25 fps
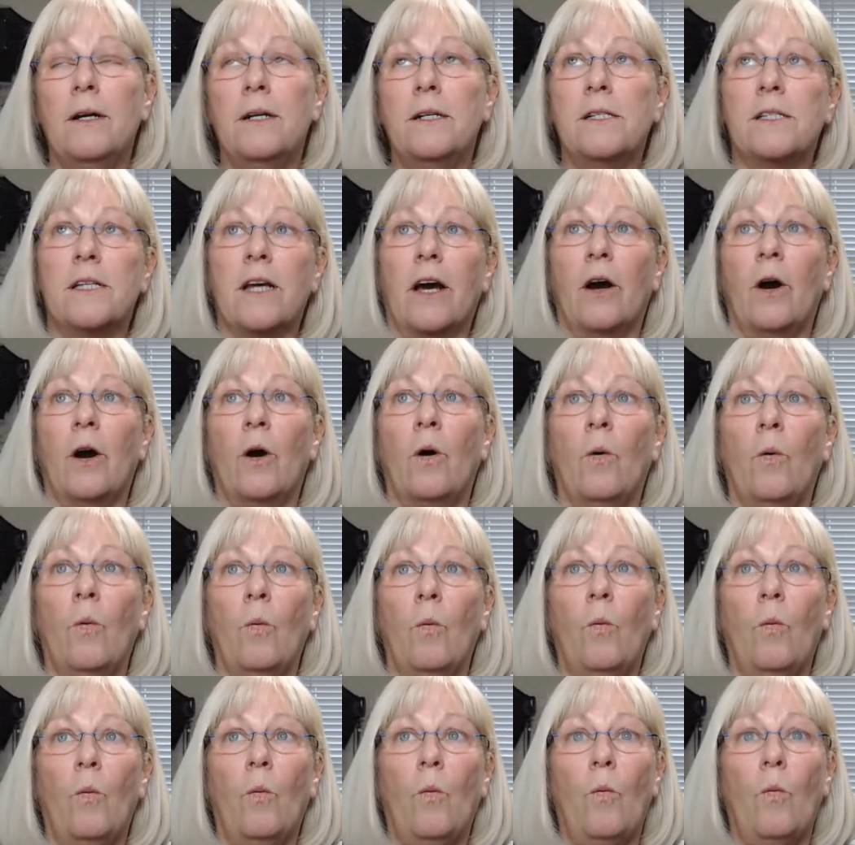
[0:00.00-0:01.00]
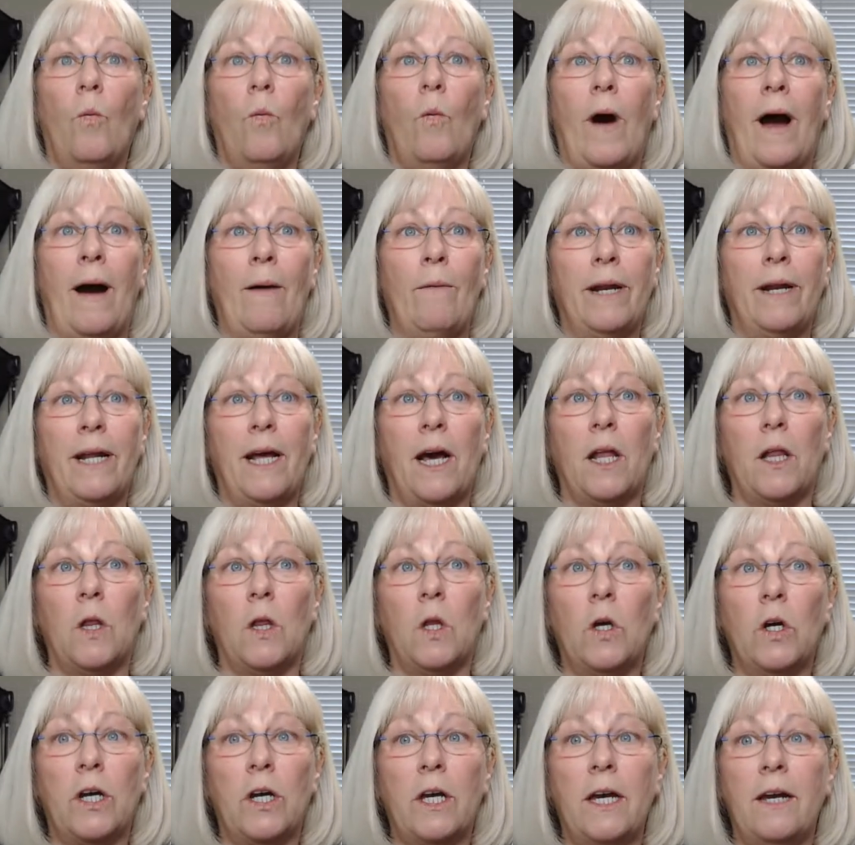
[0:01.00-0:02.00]
So I went out
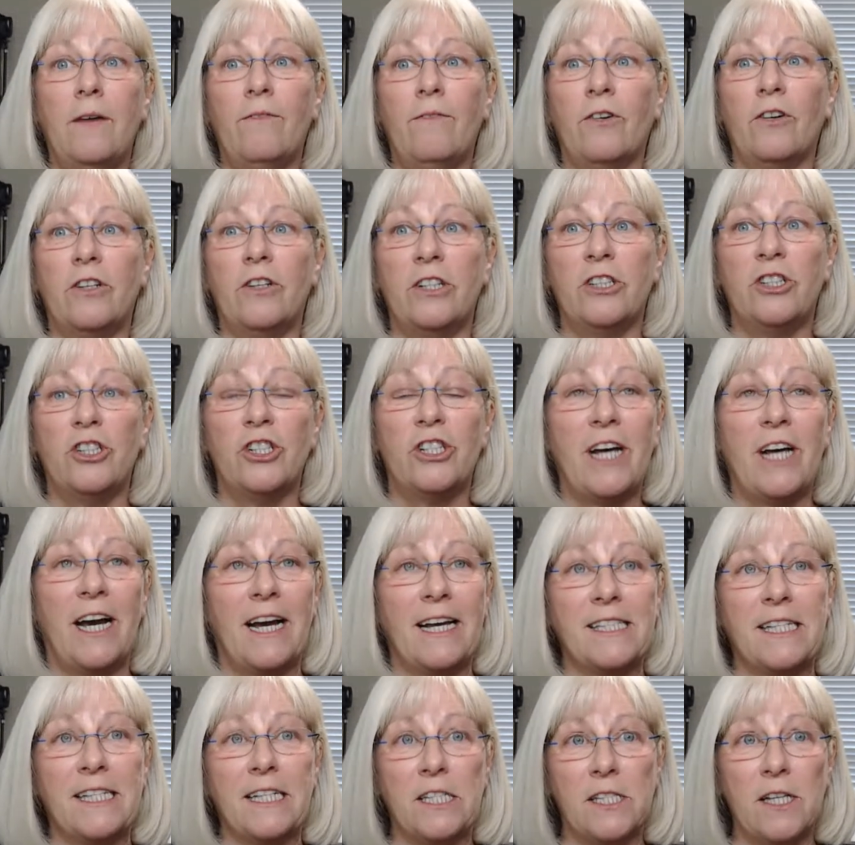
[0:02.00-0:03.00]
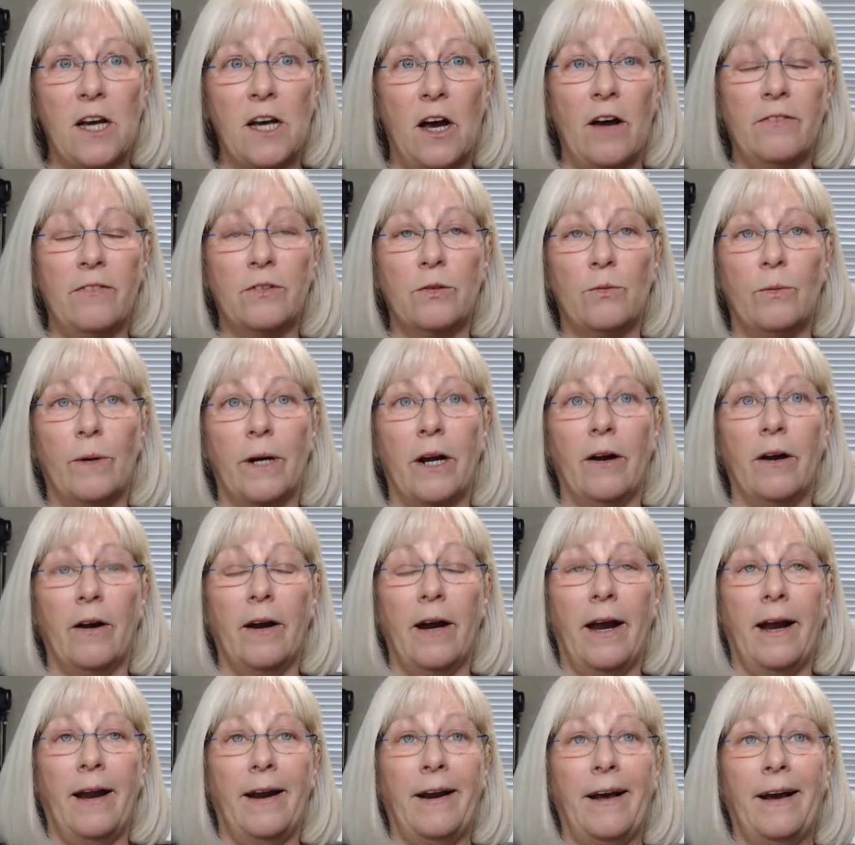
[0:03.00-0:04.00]
looking for digitizing
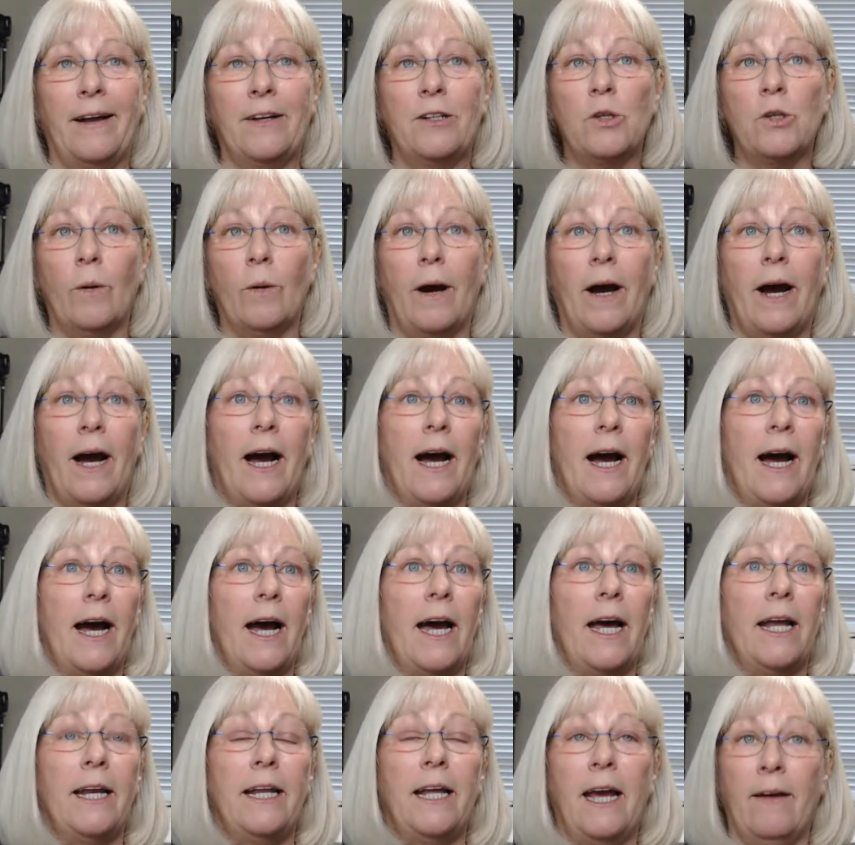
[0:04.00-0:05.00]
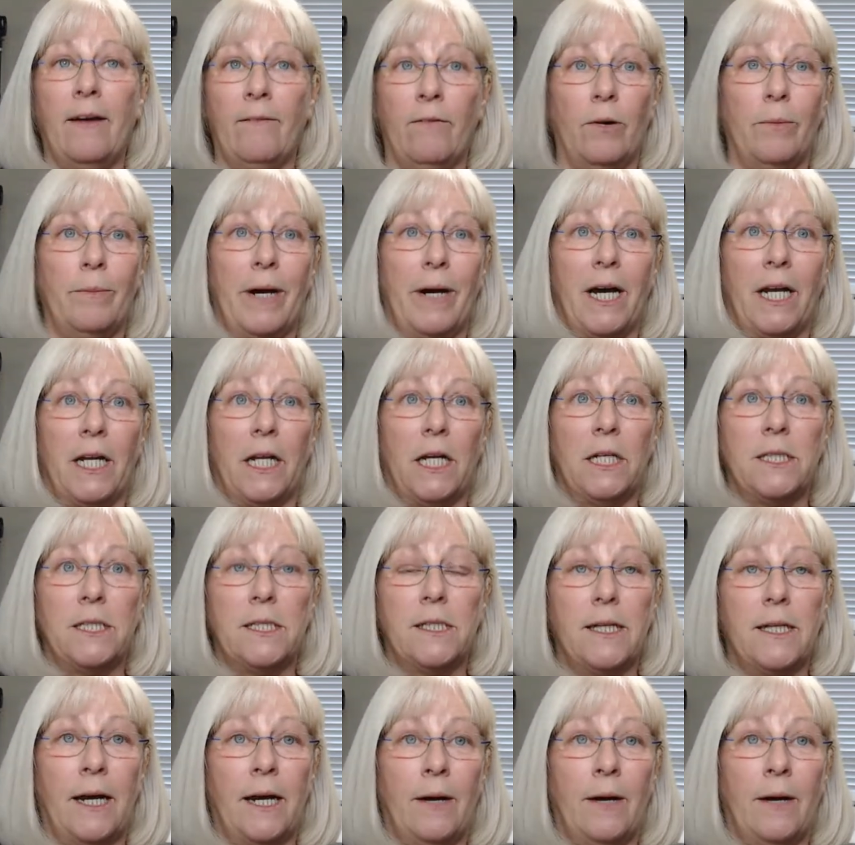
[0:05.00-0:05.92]
software and I tried everybody's.